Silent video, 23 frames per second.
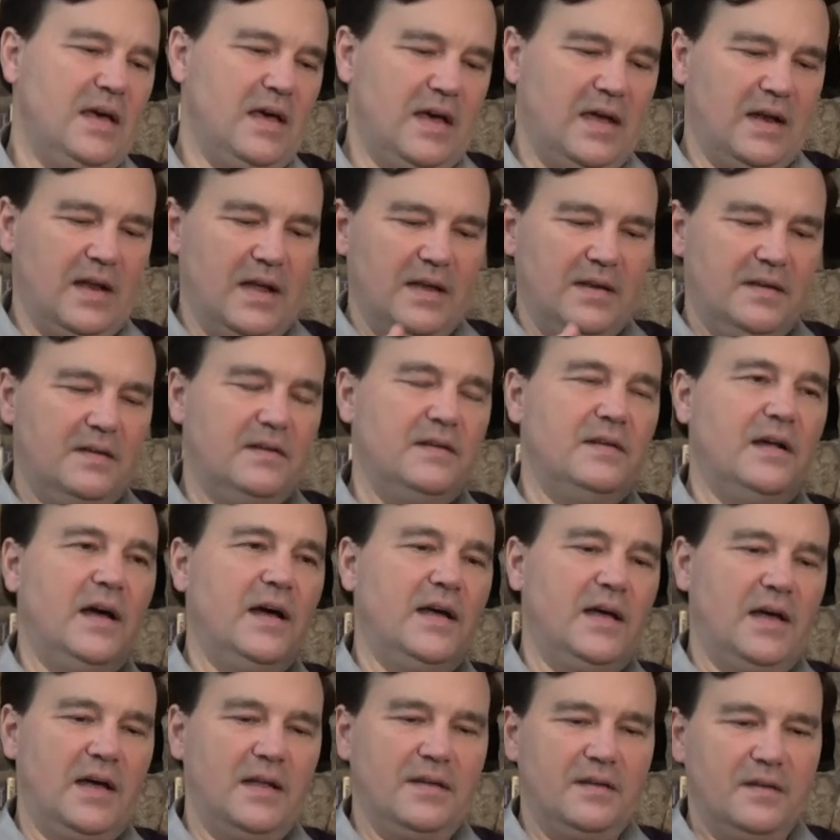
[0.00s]
And I,
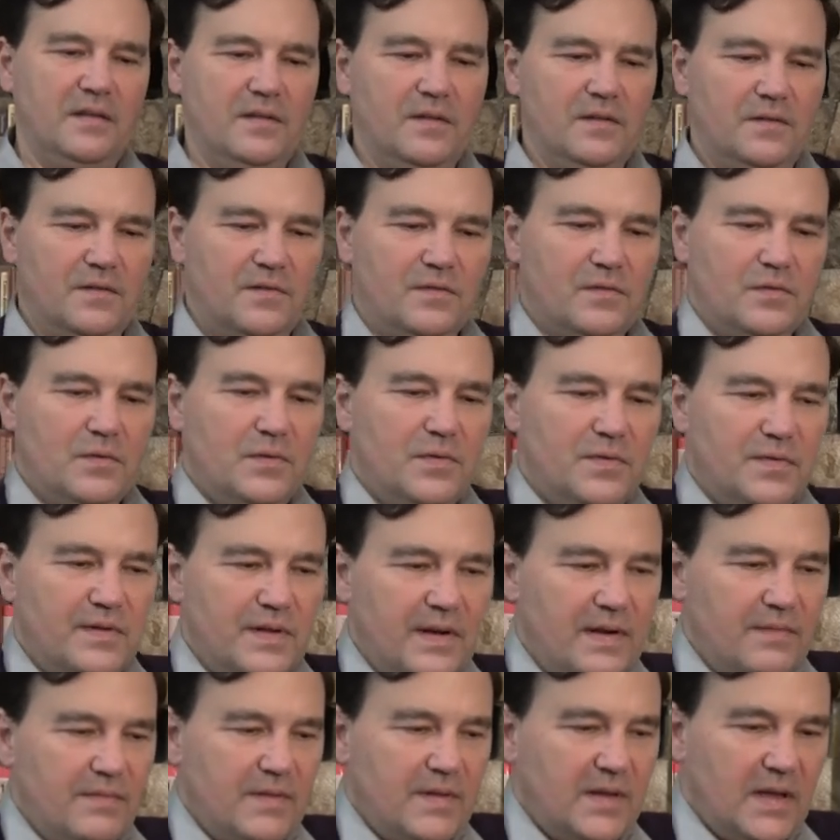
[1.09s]
I undid the screws
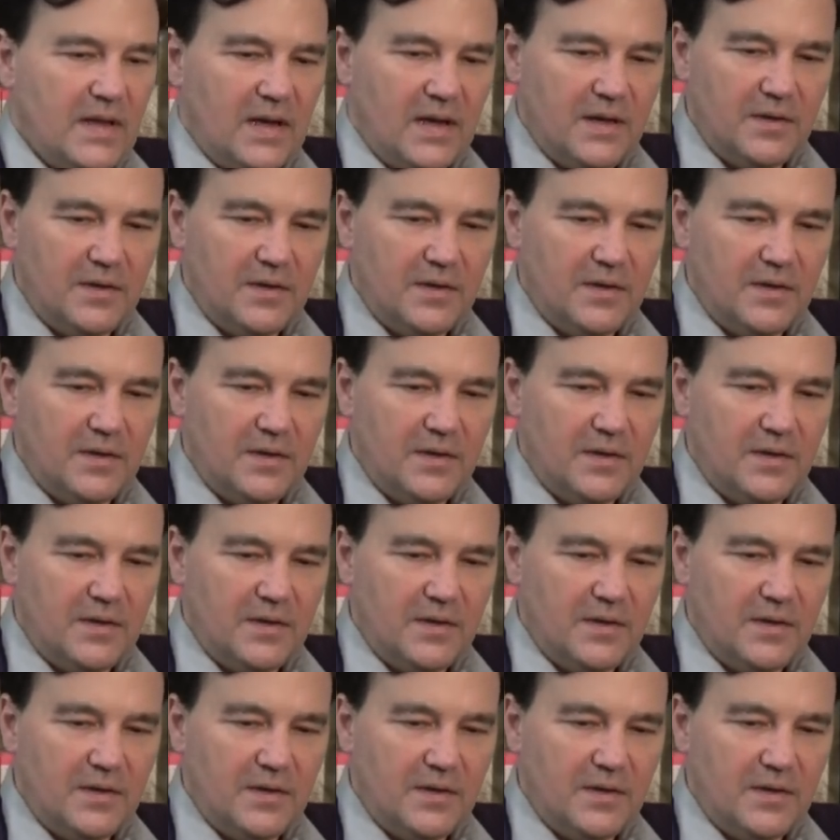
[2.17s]
and everything.